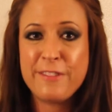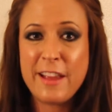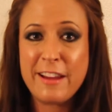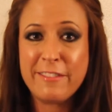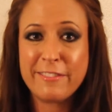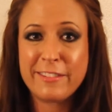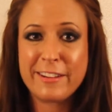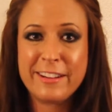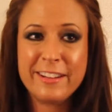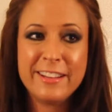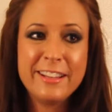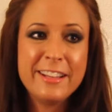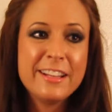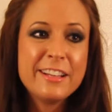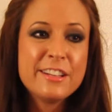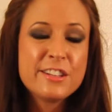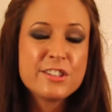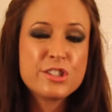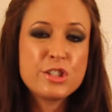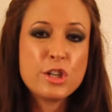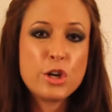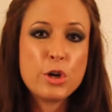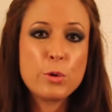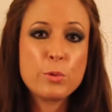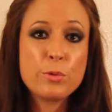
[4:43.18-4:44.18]
favorite.
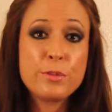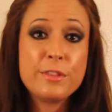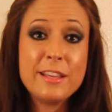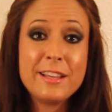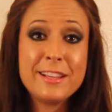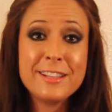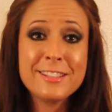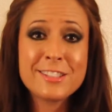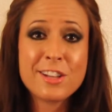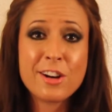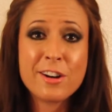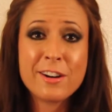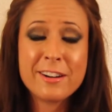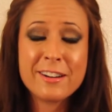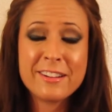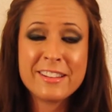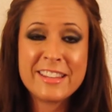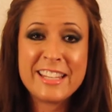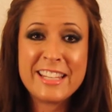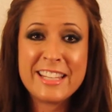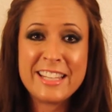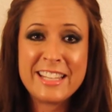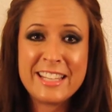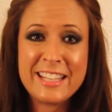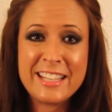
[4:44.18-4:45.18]
So these are
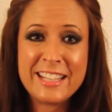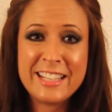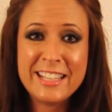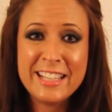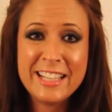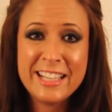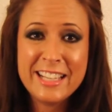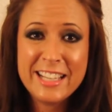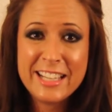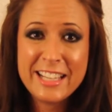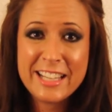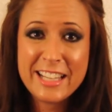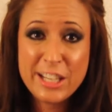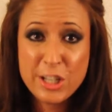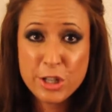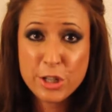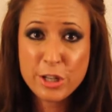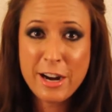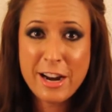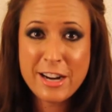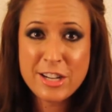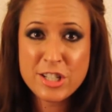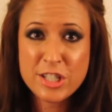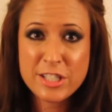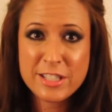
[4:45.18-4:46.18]
the
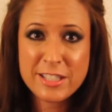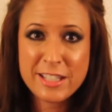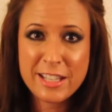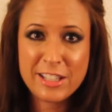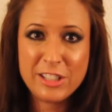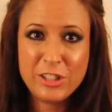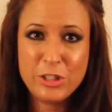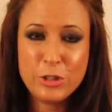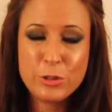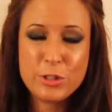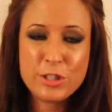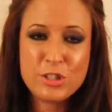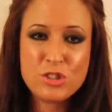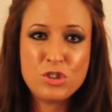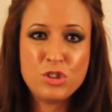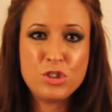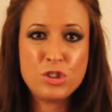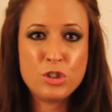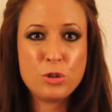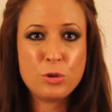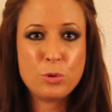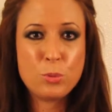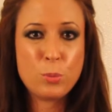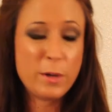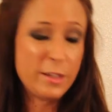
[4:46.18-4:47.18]
interactions that you can
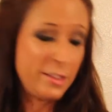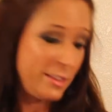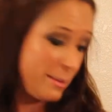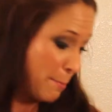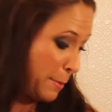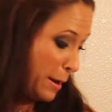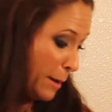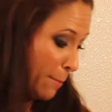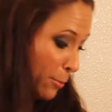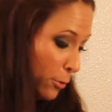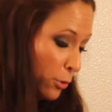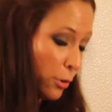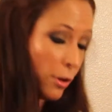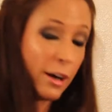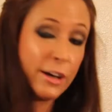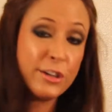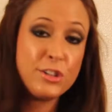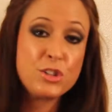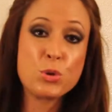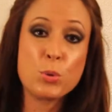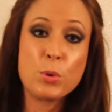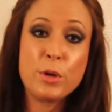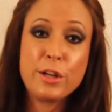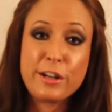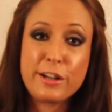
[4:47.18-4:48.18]
do with people
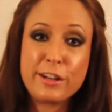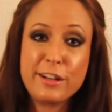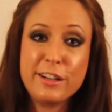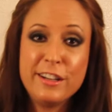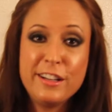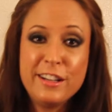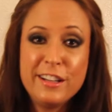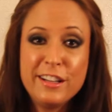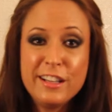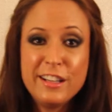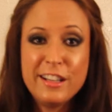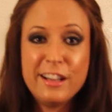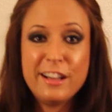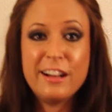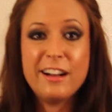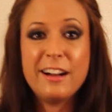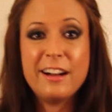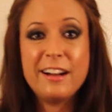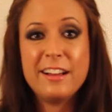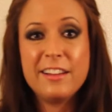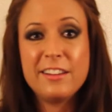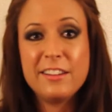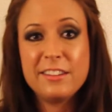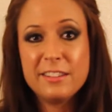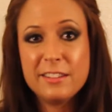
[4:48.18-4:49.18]
on Twitter.
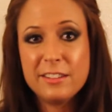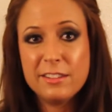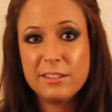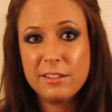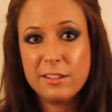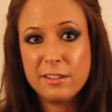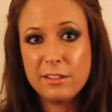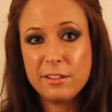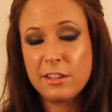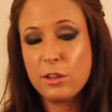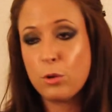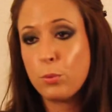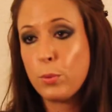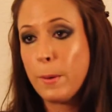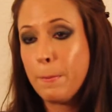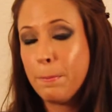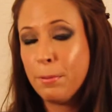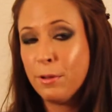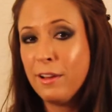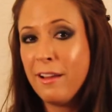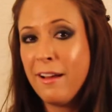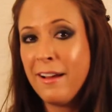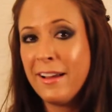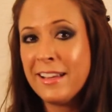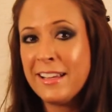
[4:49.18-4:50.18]
The
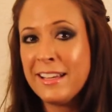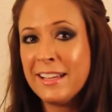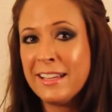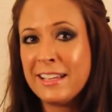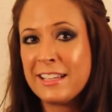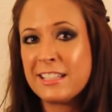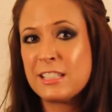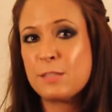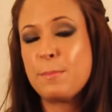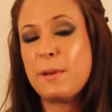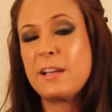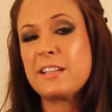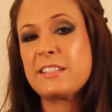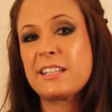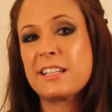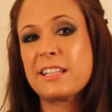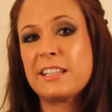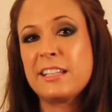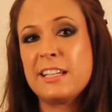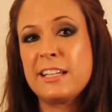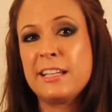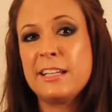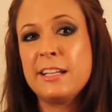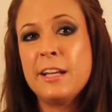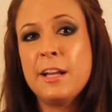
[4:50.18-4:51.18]
replying is
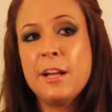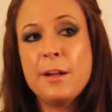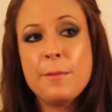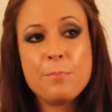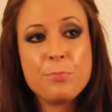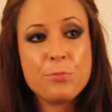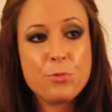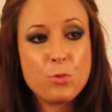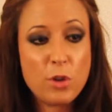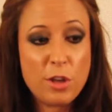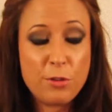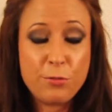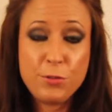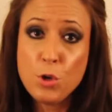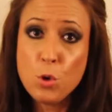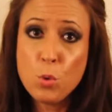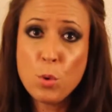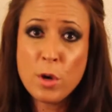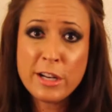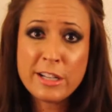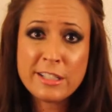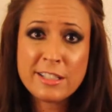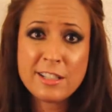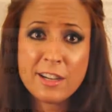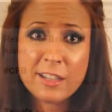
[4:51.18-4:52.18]
basically, if you
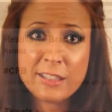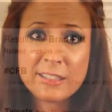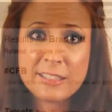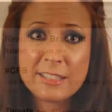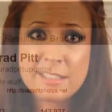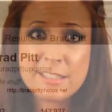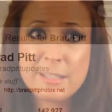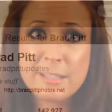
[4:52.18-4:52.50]
want to talk to